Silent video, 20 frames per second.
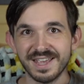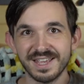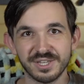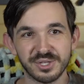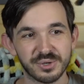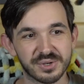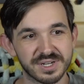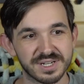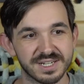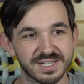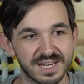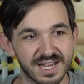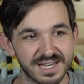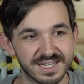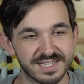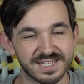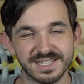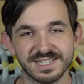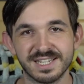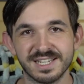You can
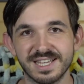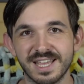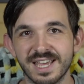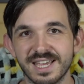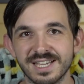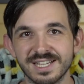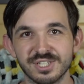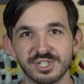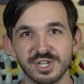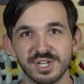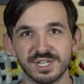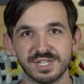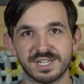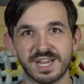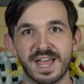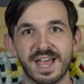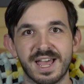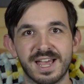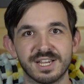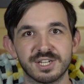disengage,
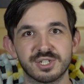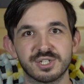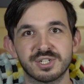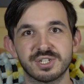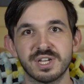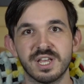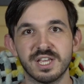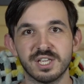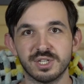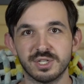dash,